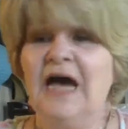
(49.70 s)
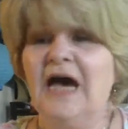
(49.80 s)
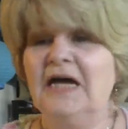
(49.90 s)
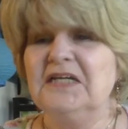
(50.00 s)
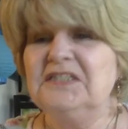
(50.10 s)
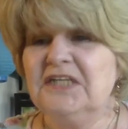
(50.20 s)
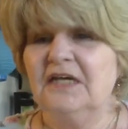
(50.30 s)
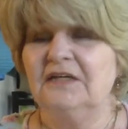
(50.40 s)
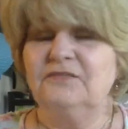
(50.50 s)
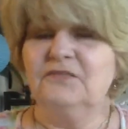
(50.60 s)
Hi,
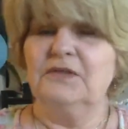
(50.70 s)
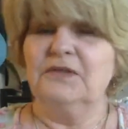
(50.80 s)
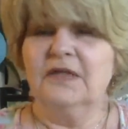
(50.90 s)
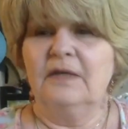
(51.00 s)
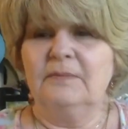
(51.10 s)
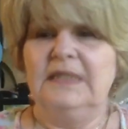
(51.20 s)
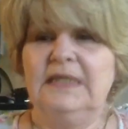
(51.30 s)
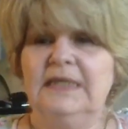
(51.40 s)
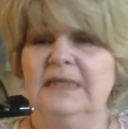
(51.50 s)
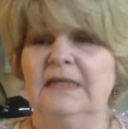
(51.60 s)
Jennifer, coming
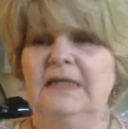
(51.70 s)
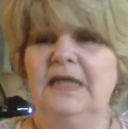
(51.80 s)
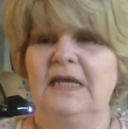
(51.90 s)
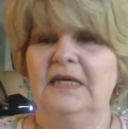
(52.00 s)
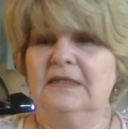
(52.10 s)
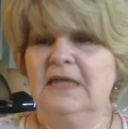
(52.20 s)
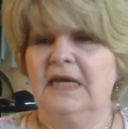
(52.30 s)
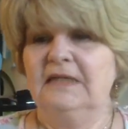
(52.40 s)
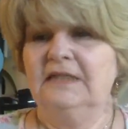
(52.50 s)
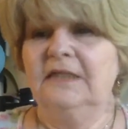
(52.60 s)
in, and
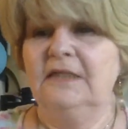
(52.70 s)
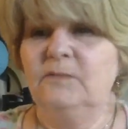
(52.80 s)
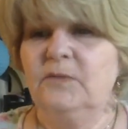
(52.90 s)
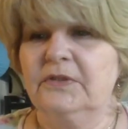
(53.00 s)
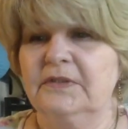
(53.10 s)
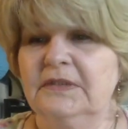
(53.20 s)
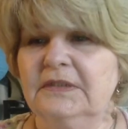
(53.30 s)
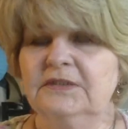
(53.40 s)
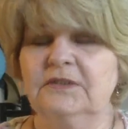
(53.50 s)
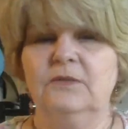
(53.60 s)
Kathleen Merton.
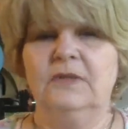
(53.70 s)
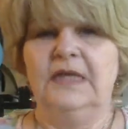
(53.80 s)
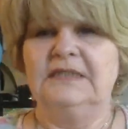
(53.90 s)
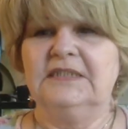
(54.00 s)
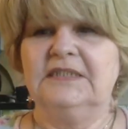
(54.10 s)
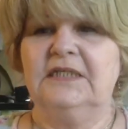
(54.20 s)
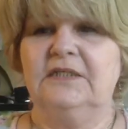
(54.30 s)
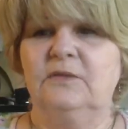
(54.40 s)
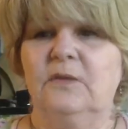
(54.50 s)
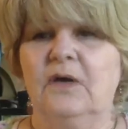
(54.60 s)
So glad to see
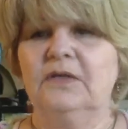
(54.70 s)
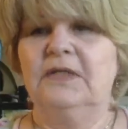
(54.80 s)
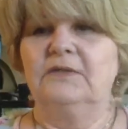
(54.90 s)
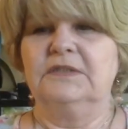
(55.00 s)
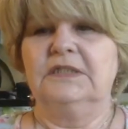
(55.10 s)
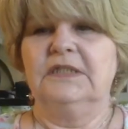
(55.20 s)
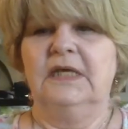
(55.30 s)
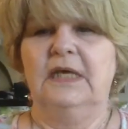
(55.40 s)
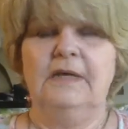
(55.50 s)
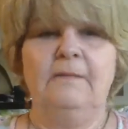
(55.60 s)
you all here
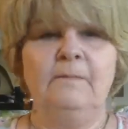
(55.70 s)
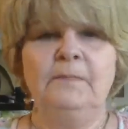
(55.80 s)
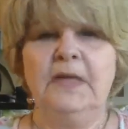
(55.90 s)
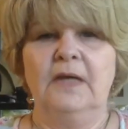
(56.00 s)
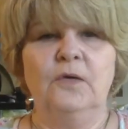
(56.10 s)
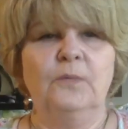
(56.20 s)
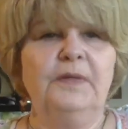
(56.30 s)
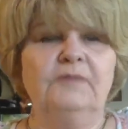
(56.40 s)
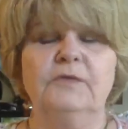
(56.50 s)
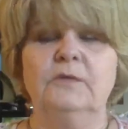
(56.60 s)
today. I hope
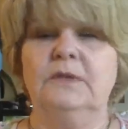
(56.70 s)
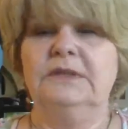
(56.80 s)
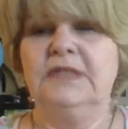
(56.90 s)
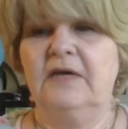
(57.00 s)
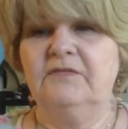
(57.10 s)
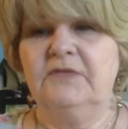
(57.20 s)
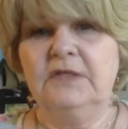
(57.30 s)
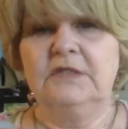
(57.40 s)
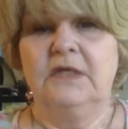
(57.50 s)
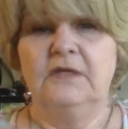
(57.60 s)
everyone's having
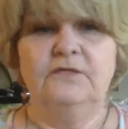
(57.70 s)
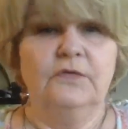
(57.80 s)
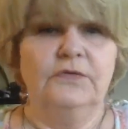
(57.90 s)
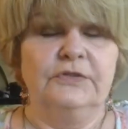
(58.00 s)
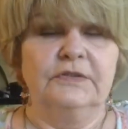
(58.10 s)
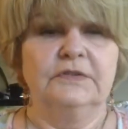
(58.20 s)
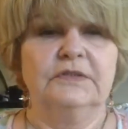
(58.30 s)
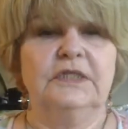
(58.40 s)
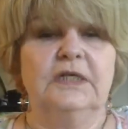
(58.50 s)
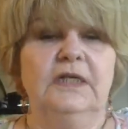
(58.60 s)
a thankful
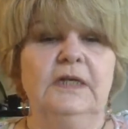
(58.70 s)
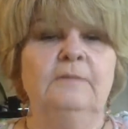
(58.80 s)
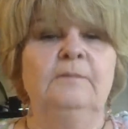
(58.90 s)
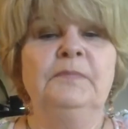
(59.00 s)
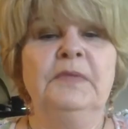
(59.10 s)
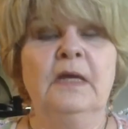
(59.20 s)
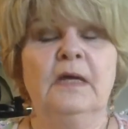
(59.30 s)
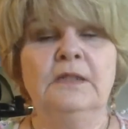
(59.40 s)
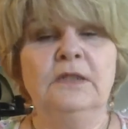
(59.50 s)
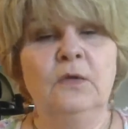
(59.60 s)
Thursday.
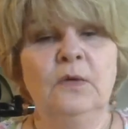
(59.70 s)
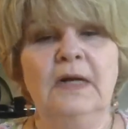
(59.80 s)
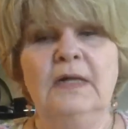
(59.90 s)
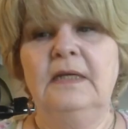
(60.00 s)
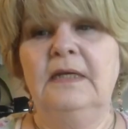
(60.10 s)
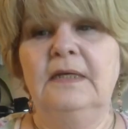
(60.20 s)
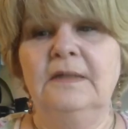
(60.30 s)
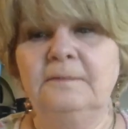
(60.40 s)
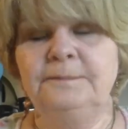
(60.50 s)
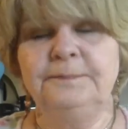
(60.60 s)
I know I
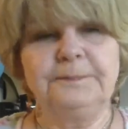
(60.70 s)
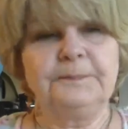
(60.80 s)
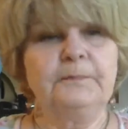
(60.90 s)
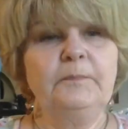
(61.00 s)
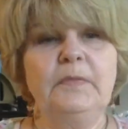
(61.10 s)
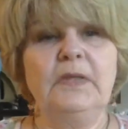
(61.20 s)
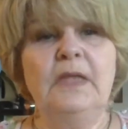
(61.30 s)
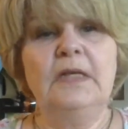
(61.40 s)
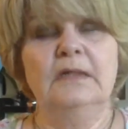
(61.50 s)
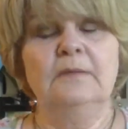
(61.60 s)
am.
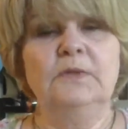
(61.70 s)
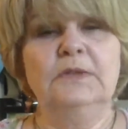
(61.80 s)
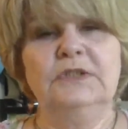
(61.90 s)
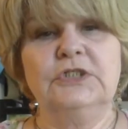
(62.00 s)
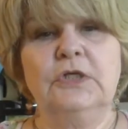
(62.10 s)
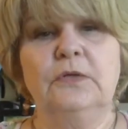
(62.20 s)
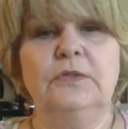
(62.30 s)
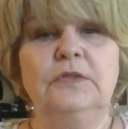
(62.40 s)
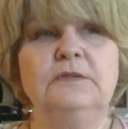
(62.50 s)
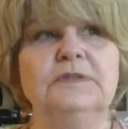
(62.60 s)
And I'm going to show
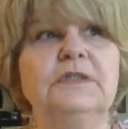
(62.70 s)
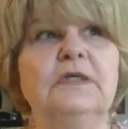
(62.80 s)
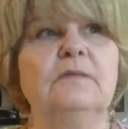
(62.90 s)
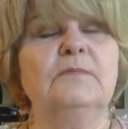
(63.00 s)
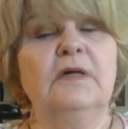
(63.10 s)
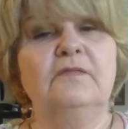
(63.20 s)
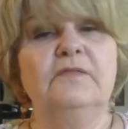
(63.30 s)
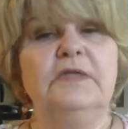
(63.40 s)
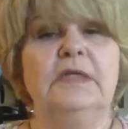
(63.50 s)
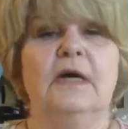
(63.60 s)
you some
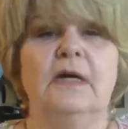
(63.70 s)
of the